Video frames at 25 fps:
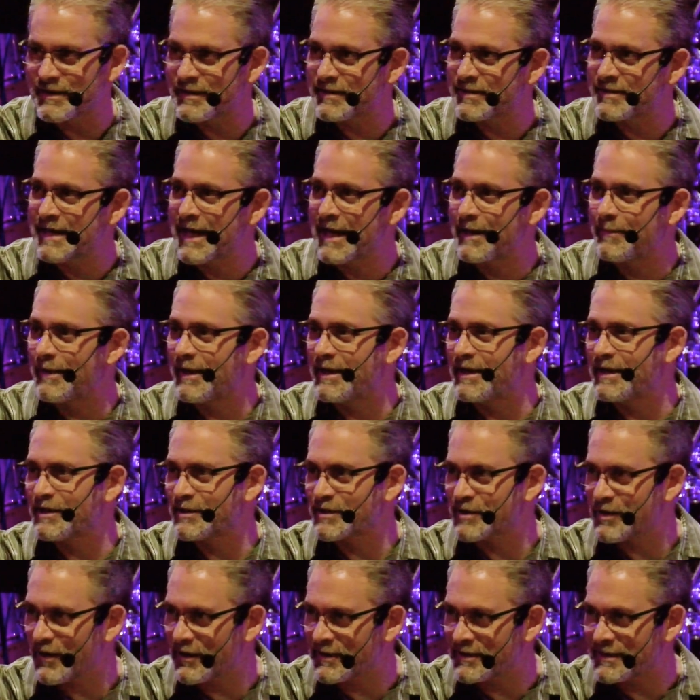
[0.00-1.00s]
and it's not about
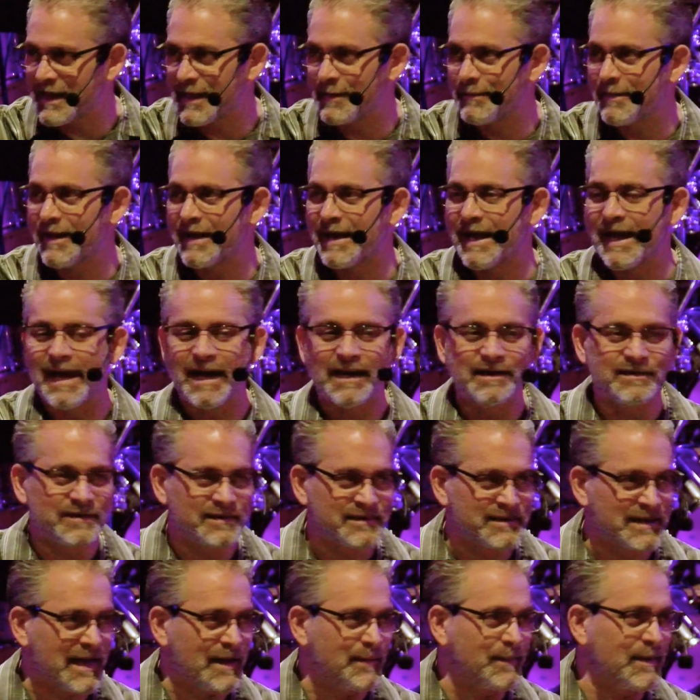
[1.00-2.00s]
Ishtar, it's not about eggs,
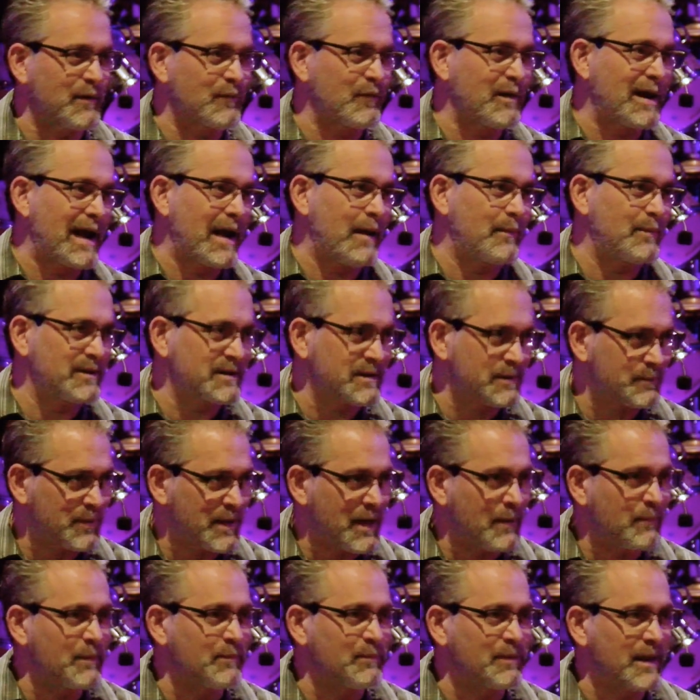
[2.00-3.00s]
it's not about rabbits,
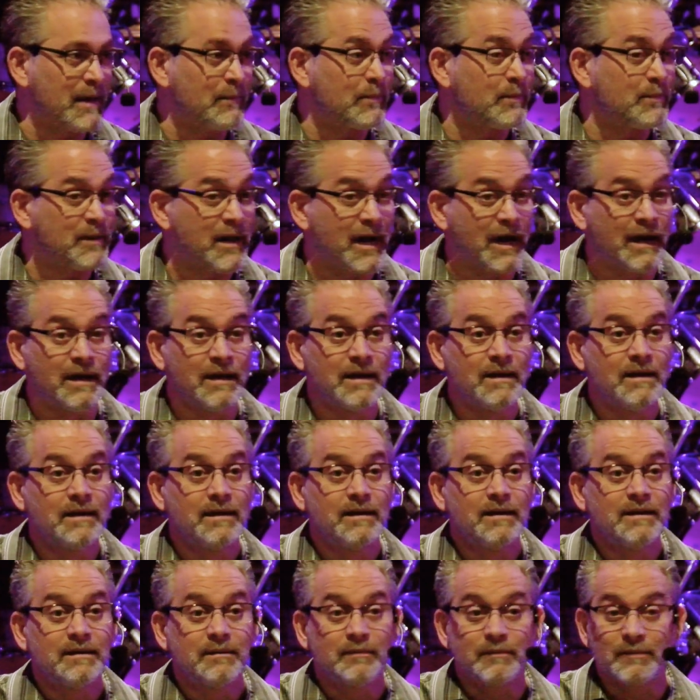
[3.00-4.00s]
blah, blah, blah, blah, blah.
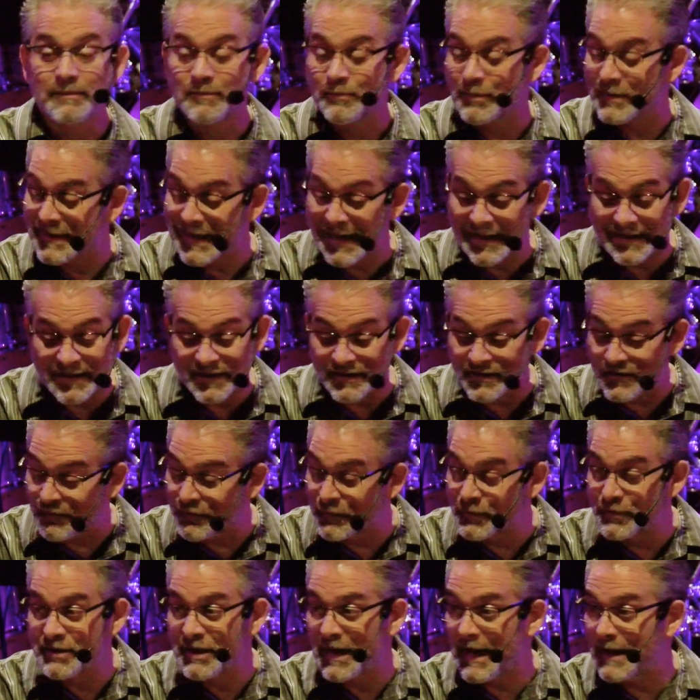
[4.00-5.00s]
We get this a
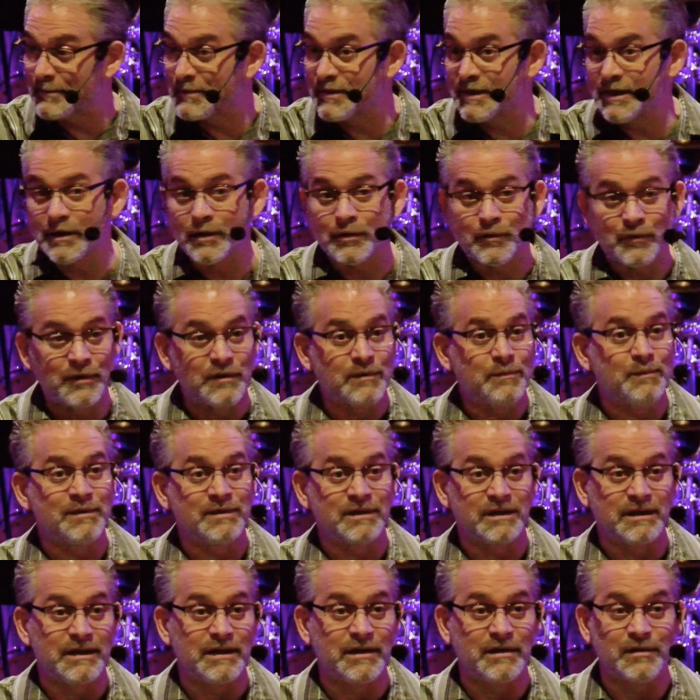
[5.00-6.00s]
few times a year.
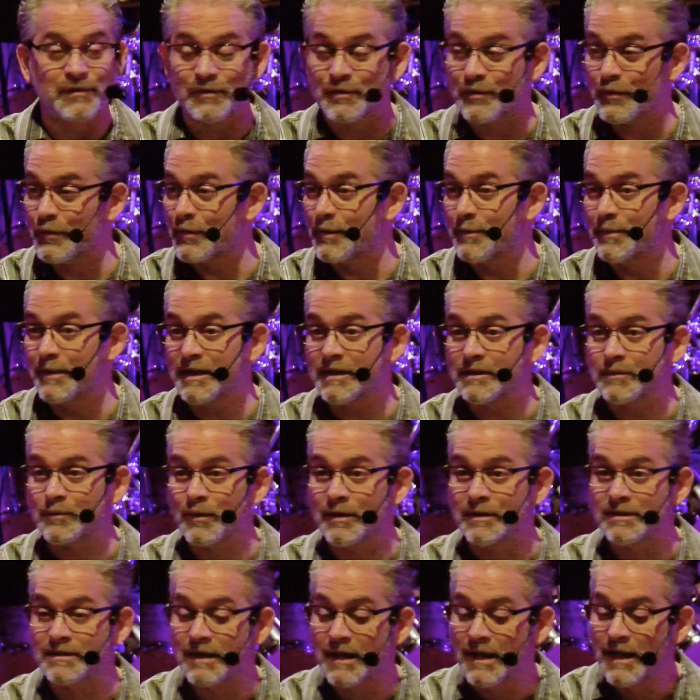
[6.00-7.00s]
Christmas and Easter are two of the biggest
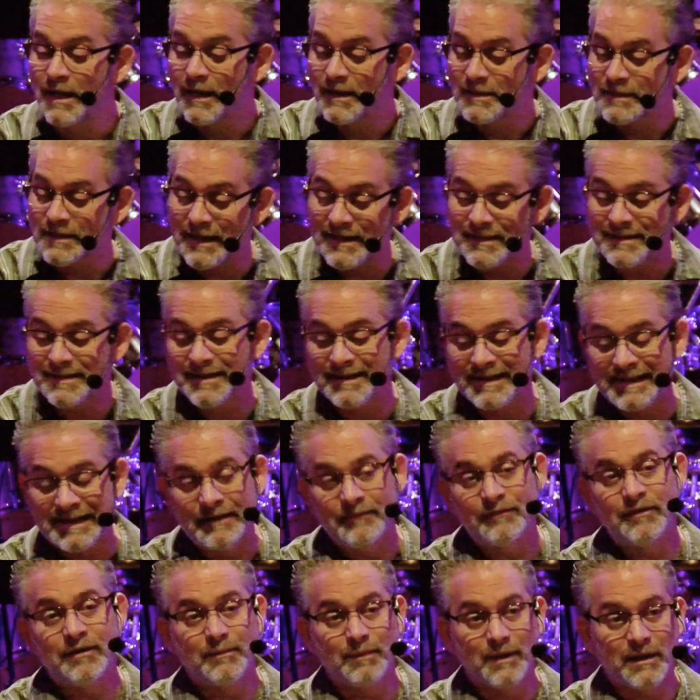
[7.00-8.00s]
ones. Just
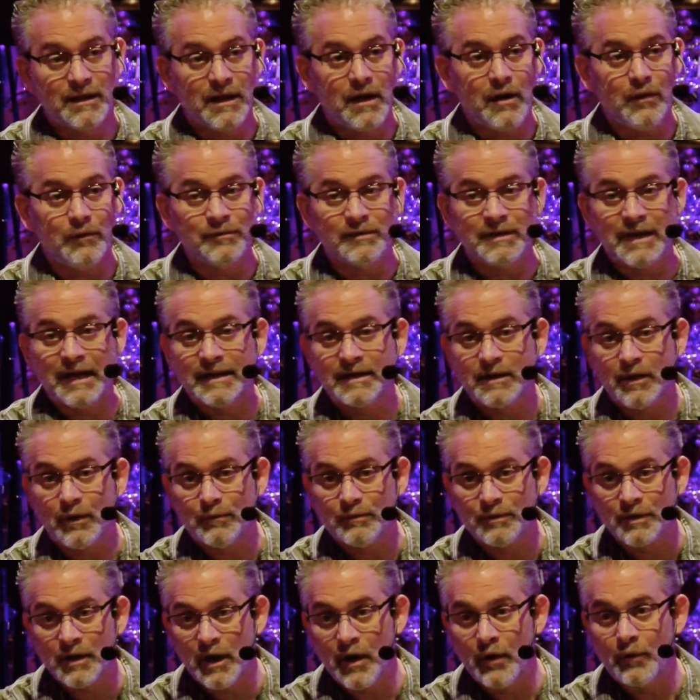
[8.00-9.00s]
leave them alone. They
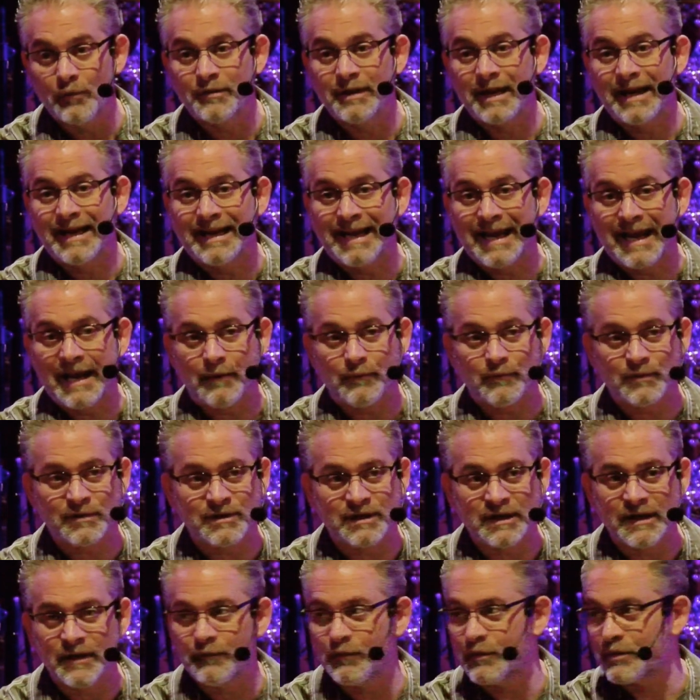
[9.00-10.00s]
don't know. They can't
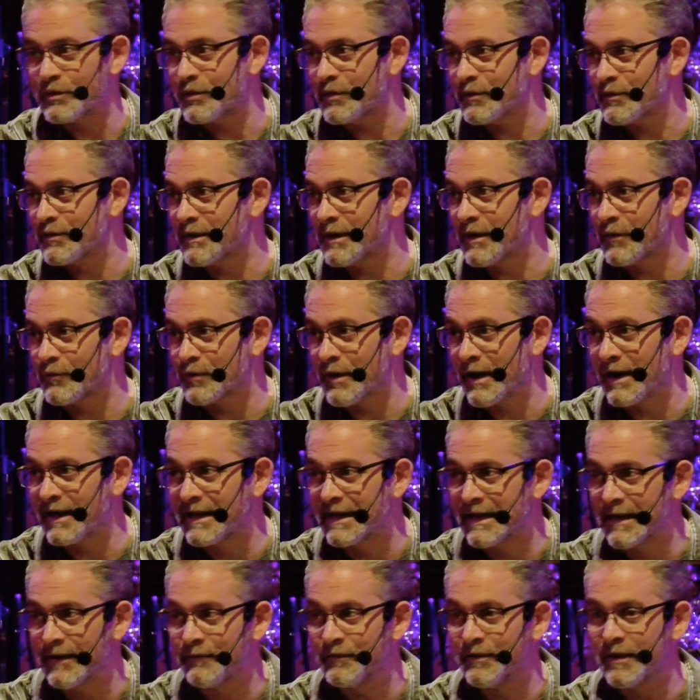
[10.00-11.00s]
receive what you're trying to
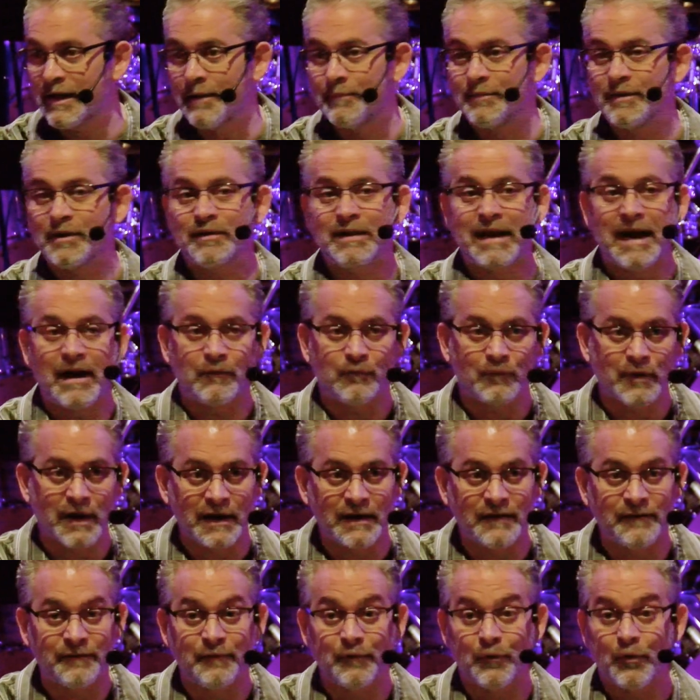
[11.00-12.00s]
give them. They're not
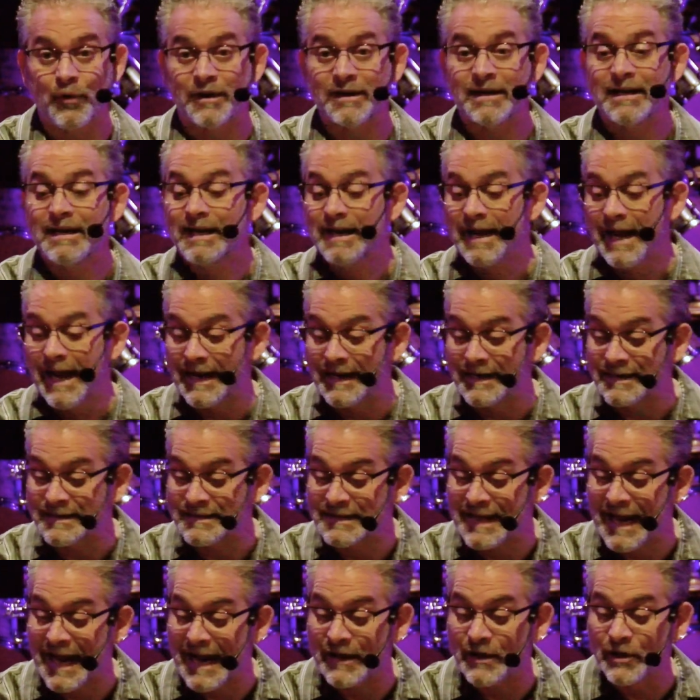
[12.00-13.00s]
ready for it. And it's
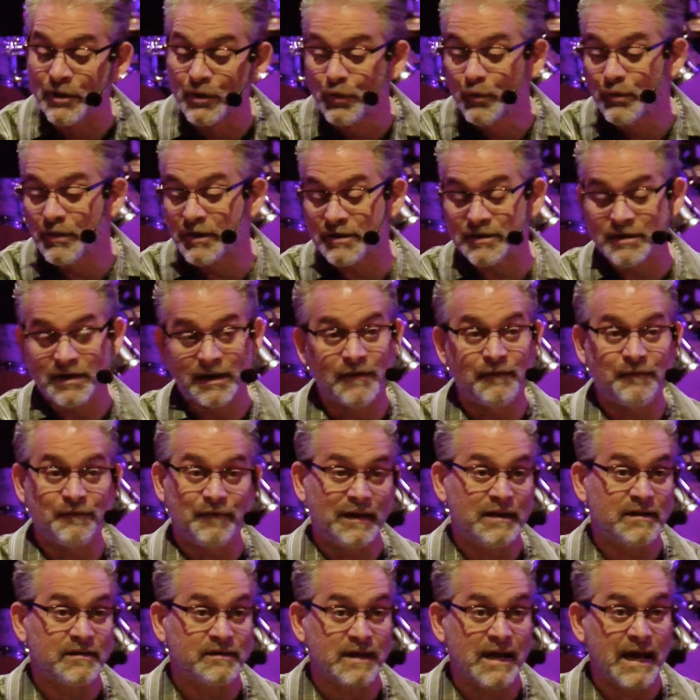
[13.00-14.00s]
not you that's going to
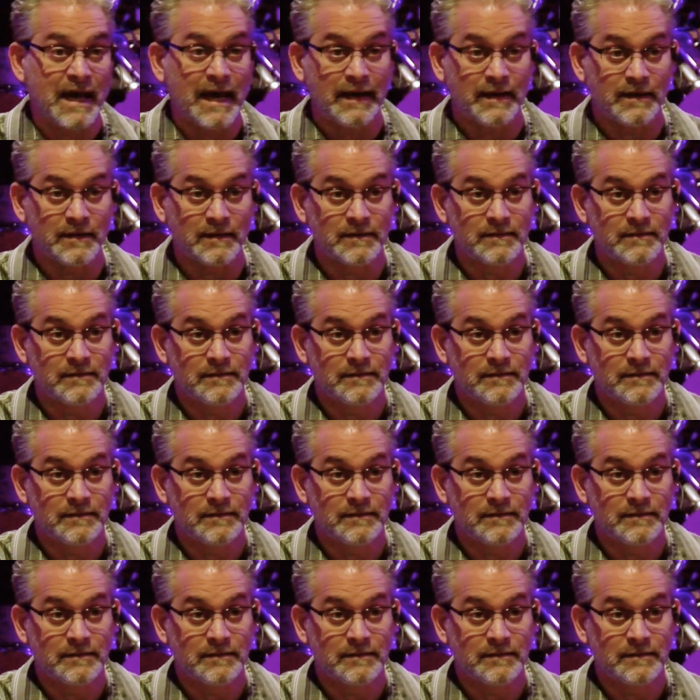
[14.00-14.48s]
fix that.